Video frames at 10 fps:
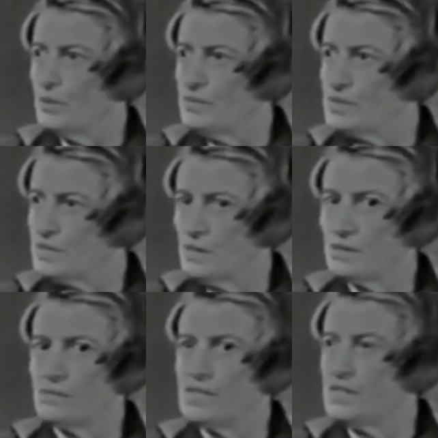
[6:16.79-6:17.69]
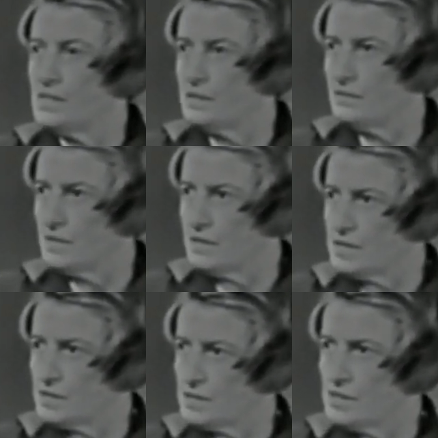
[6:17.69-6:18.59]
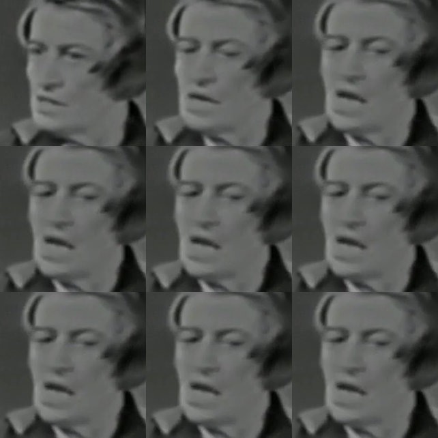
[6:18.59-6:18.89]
whims, or mystic revelations.